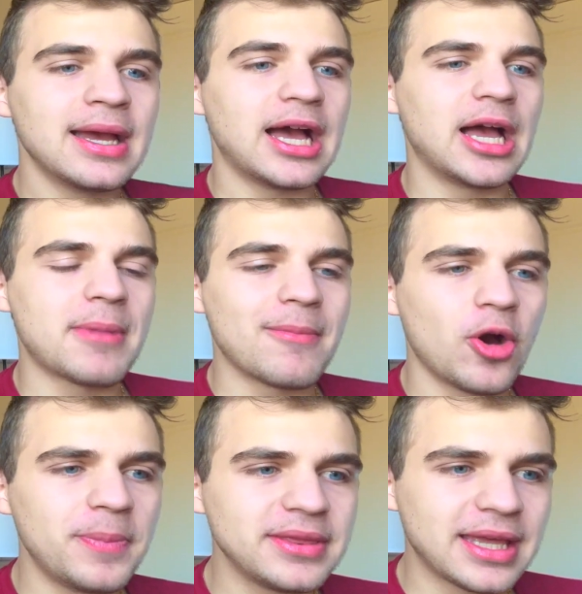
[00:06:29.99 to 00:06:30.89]
Um, I'm
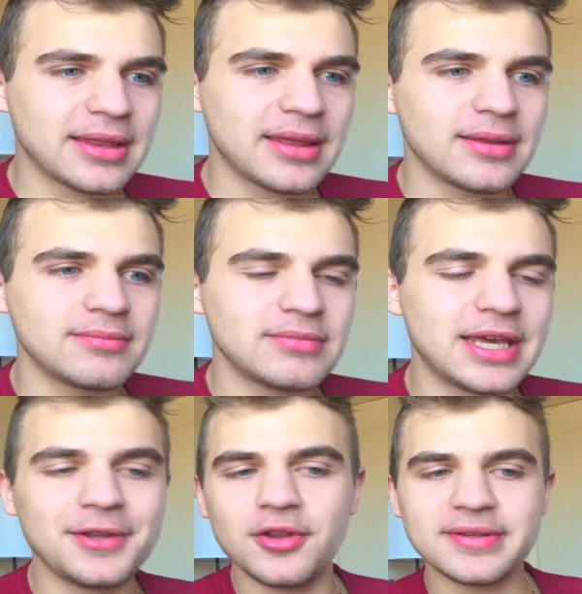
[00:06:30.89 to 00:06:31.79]
hoping that
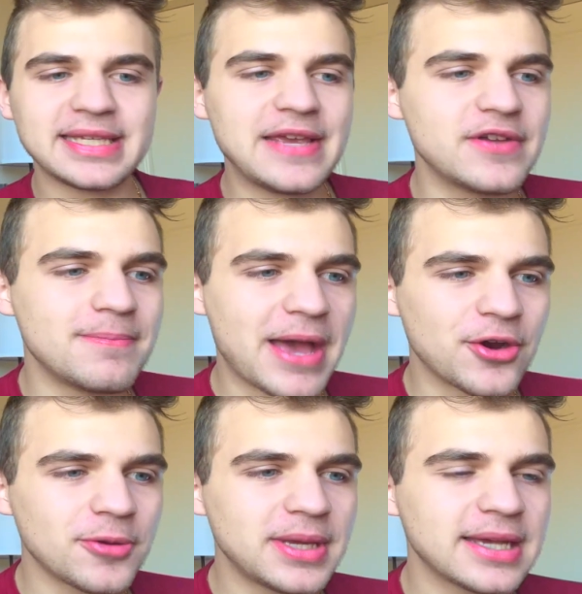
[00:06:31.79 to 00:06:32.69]
it looks even
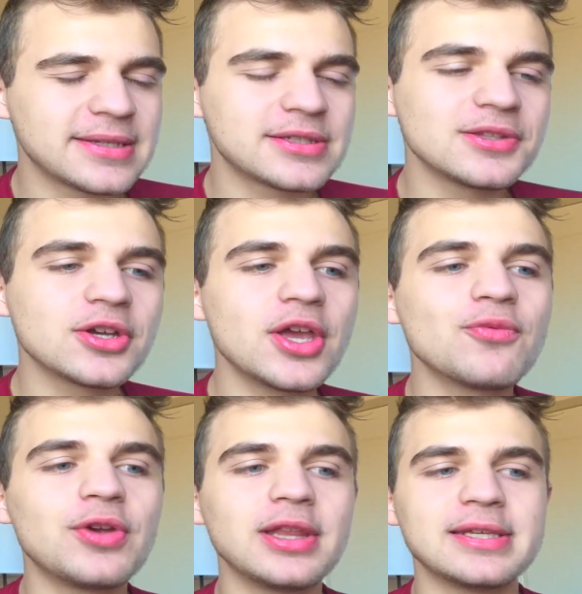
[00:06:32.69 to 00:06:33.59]
better because it's looking
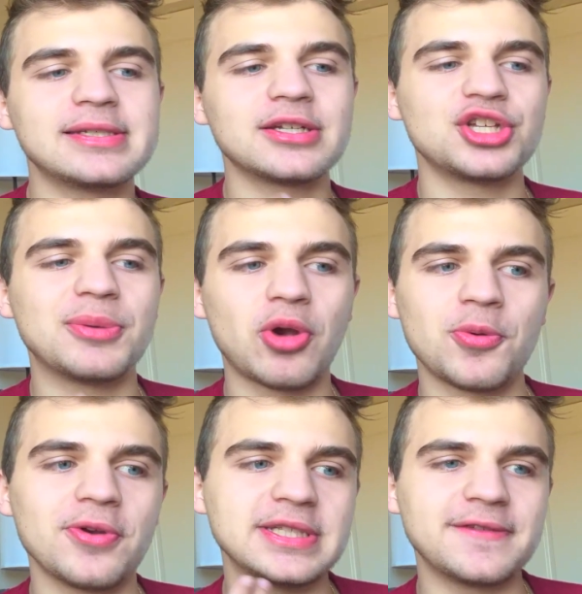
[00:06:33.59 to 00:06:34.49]
realistic to the point
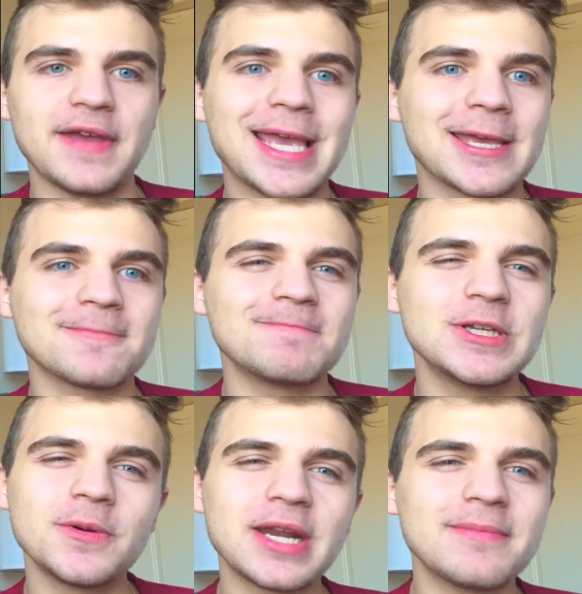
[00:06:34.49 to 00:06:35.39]
where it's fake. You
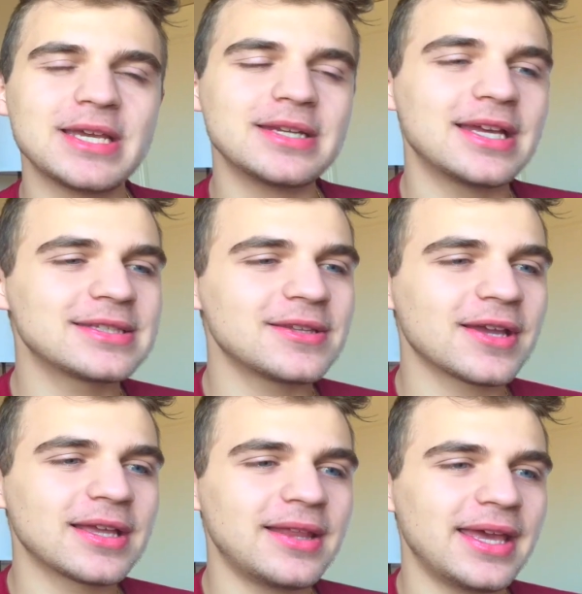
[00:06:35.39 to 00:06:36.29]
know what I mean? It's
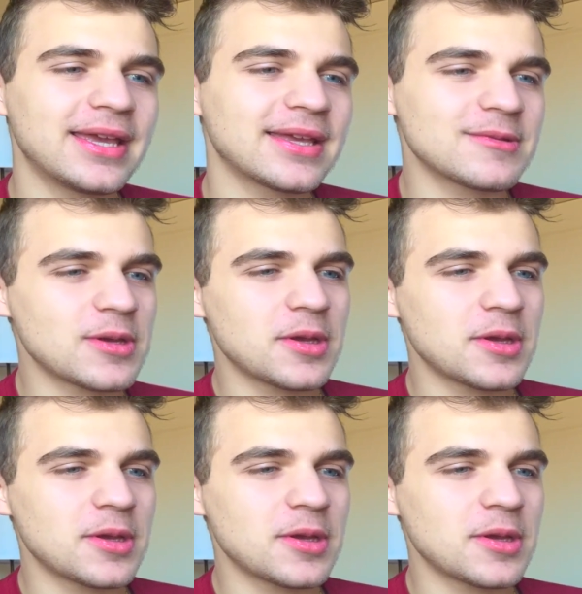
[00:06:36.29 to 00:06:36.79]
looking like